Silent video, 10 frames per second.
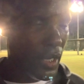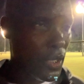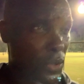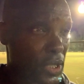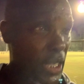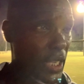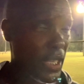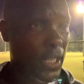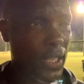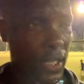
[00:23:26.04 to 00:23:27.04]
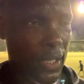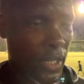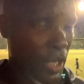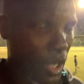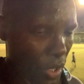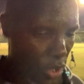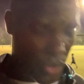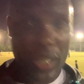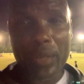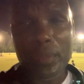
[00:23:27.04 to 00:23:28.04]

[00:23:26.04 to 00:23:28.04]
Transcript: to stay straight on the